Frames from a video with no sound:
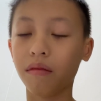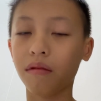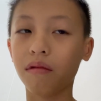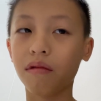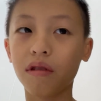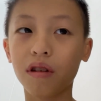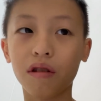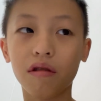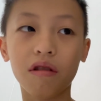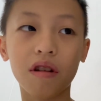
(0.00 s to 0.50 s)

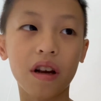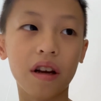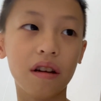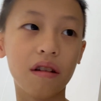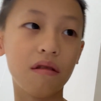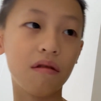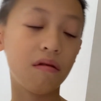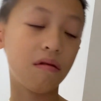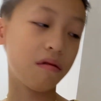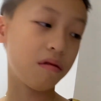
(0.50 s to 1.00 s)
There's like
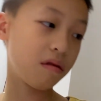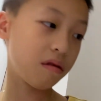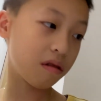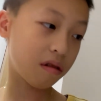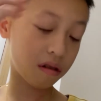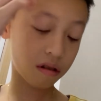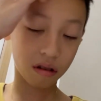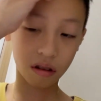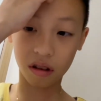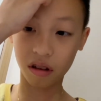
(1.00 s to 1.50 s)

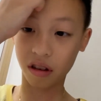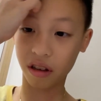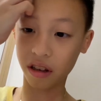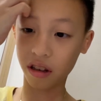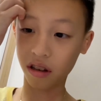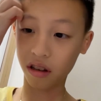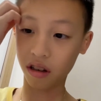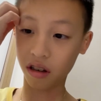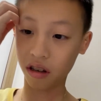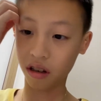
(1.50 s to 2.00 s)

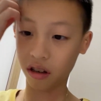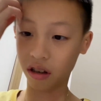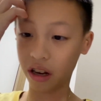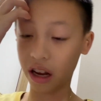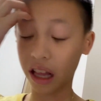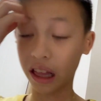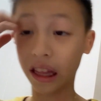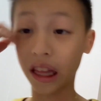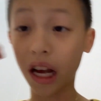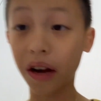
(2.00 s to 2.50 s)

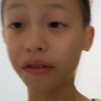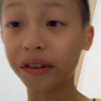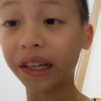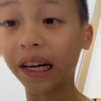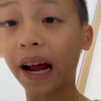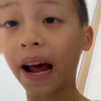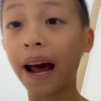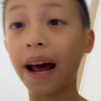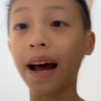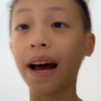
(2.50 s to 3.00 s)
11
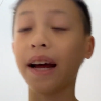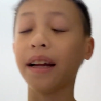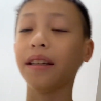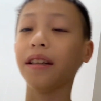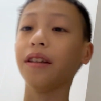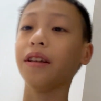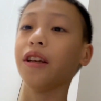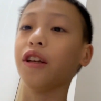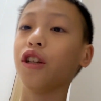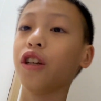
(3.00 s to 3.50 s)
hads
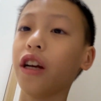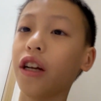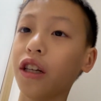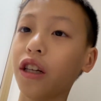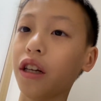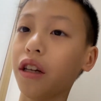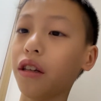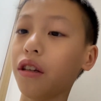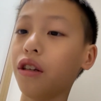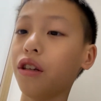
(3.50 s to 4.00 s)
in the
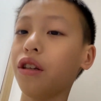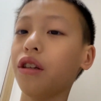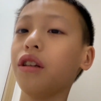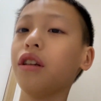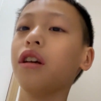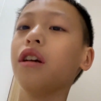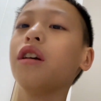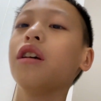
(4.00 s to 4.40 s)
sentence.